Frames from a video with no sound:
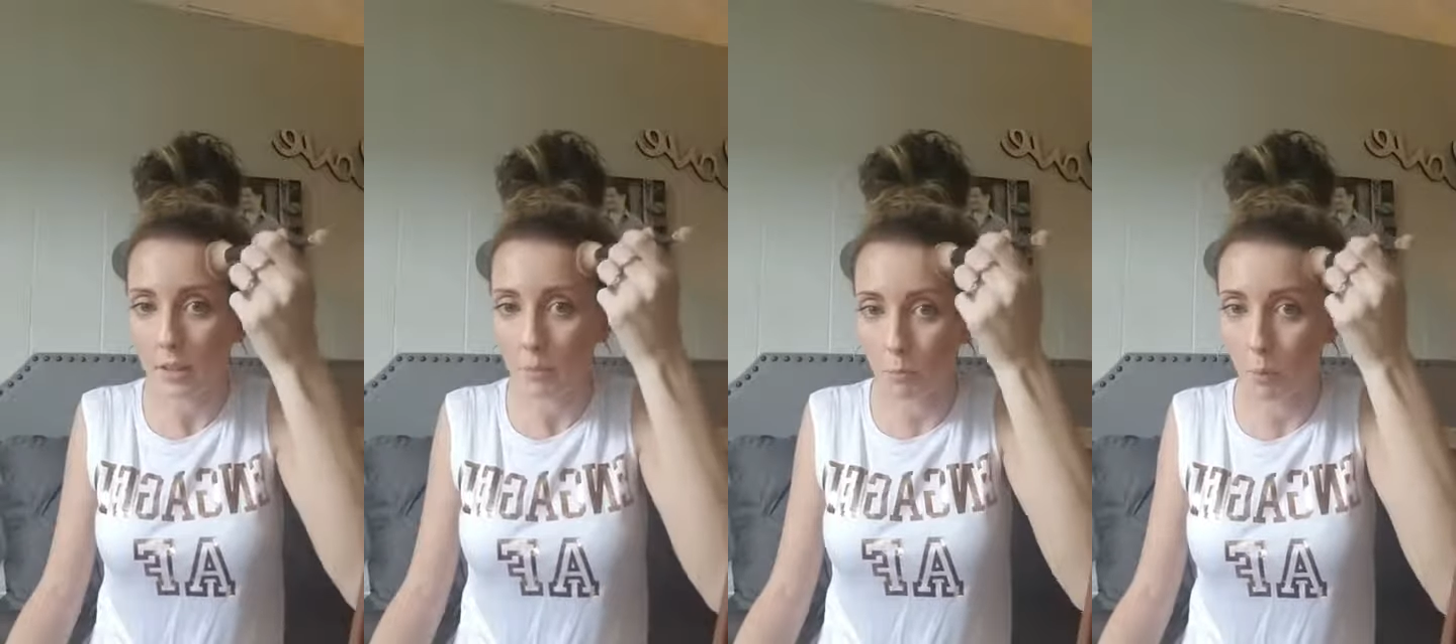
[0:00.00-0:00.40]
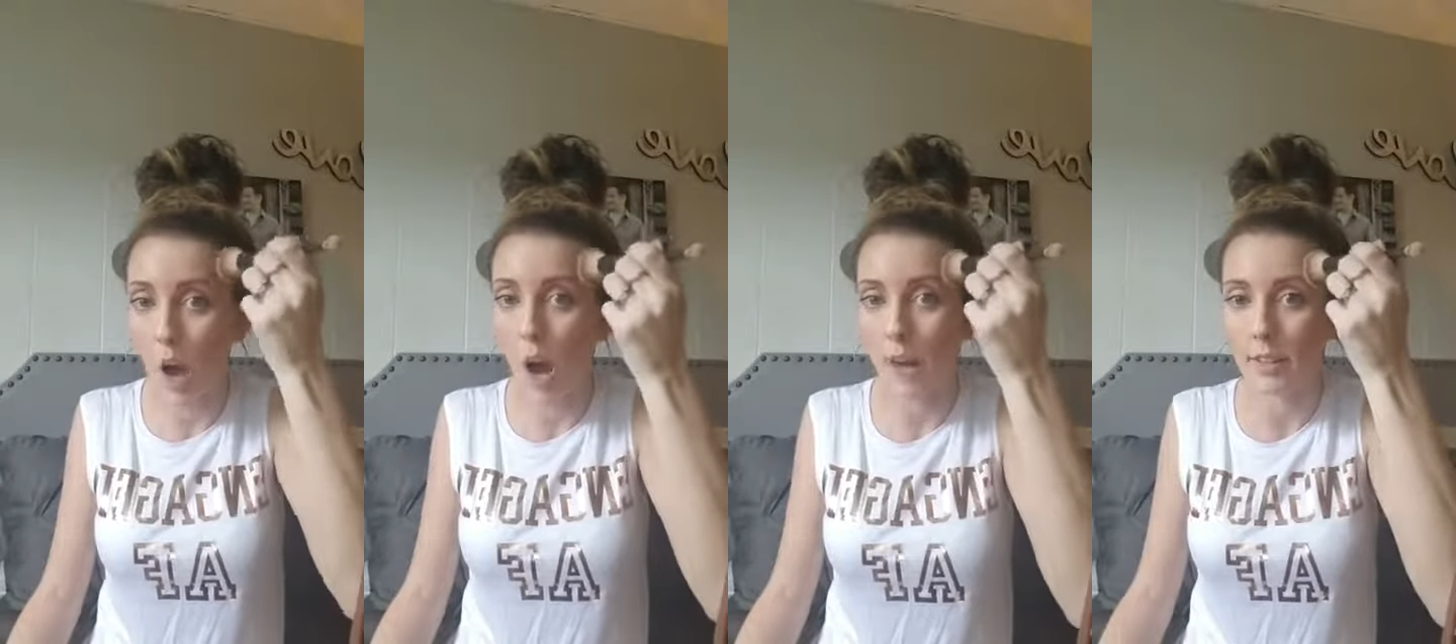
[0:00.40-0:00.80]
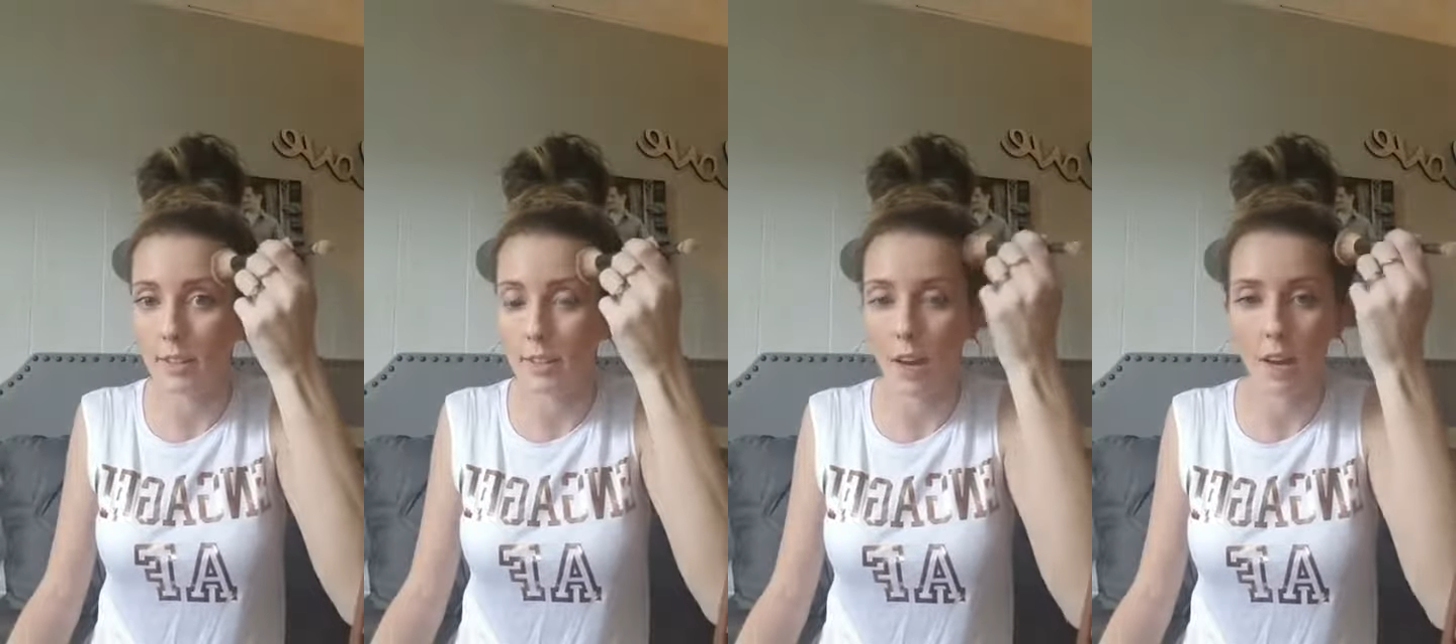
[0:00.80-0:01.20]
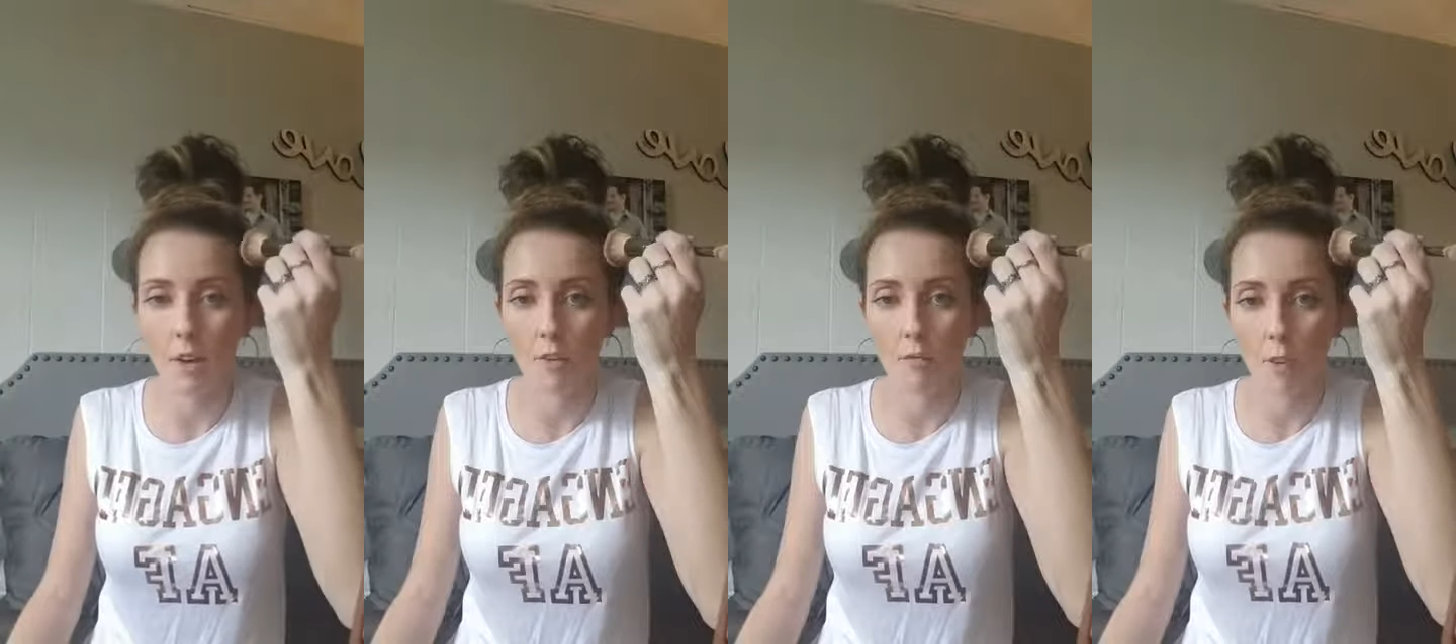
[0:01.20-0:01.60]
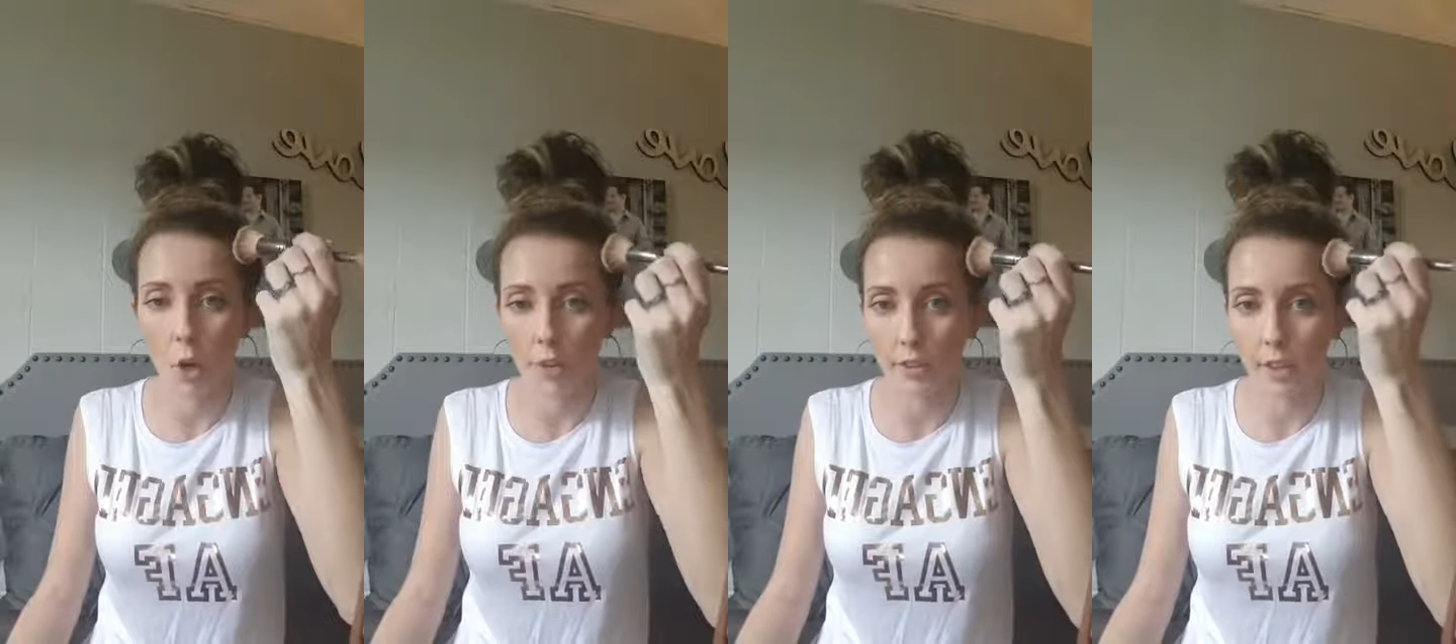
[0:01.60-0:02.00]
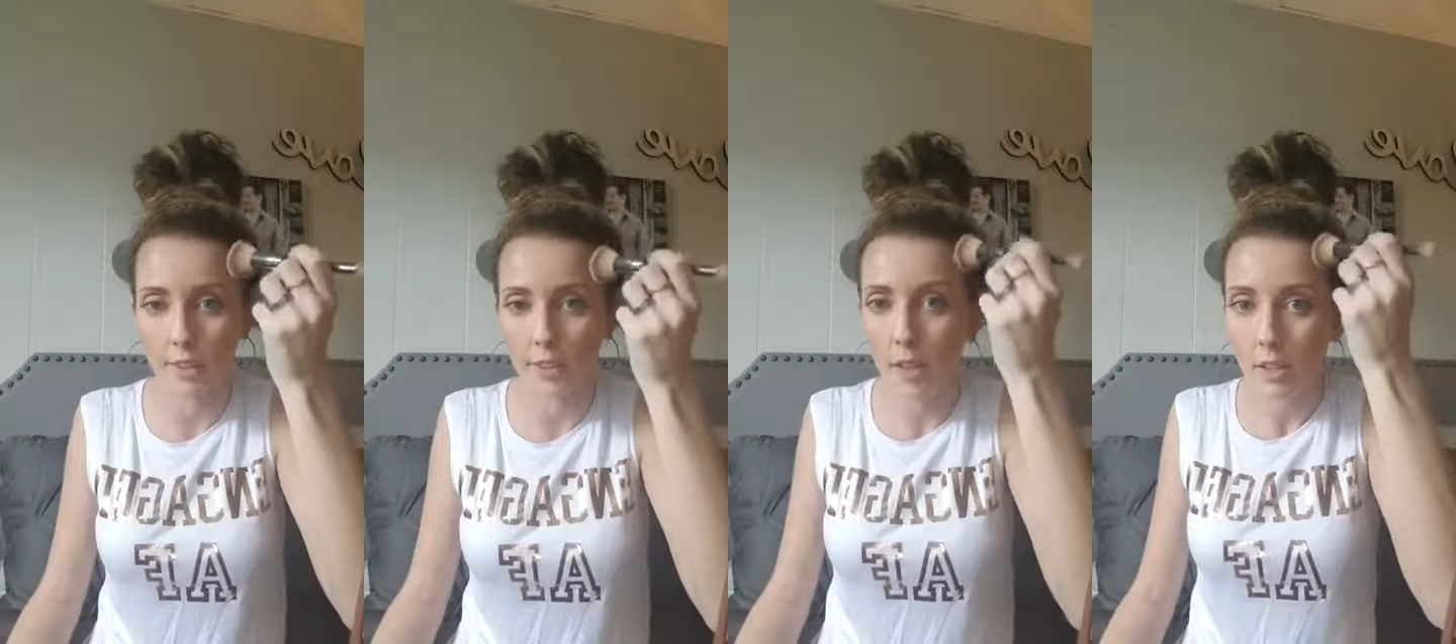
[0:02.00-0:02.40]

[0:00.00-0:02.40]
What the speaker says: blot of darkness.